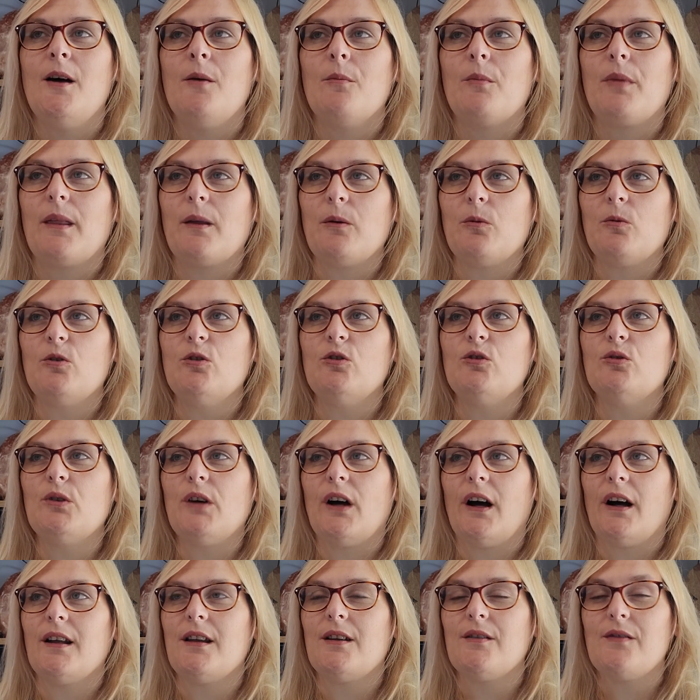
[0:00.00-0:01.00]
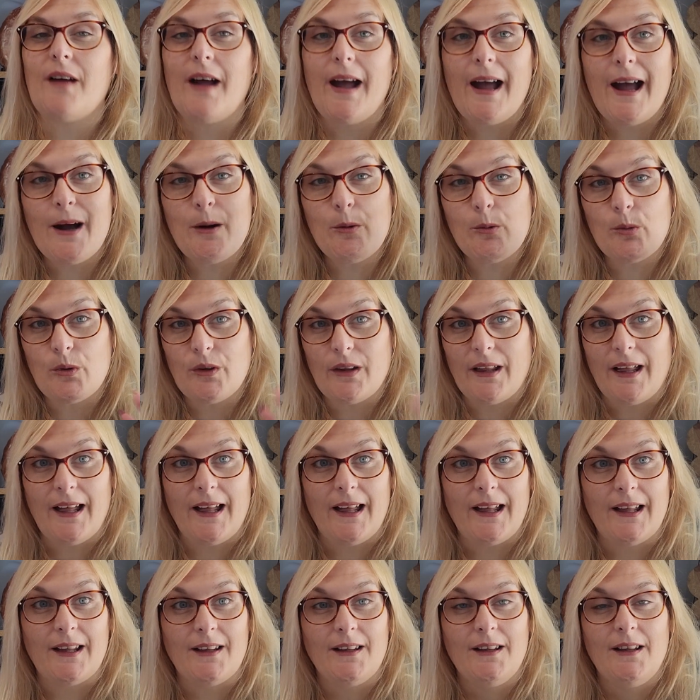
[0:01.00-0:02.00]
But they were all kind of out
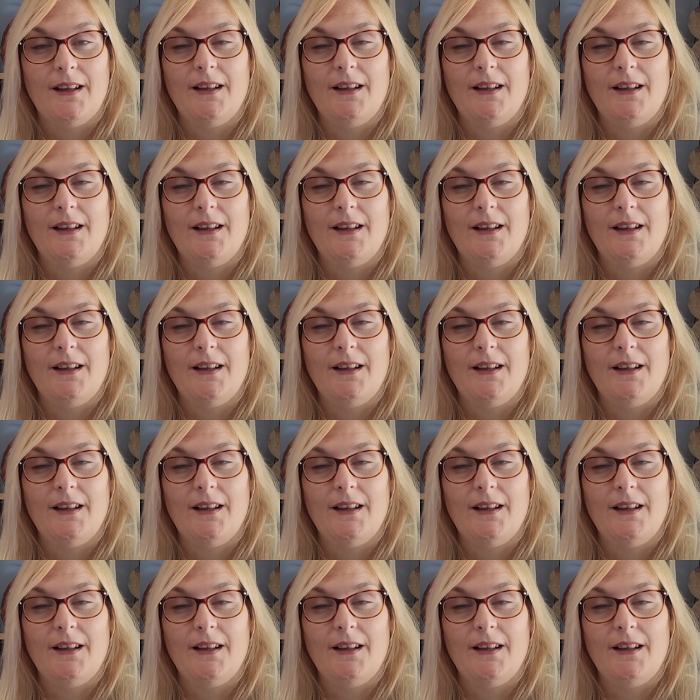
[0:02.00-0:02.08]
there.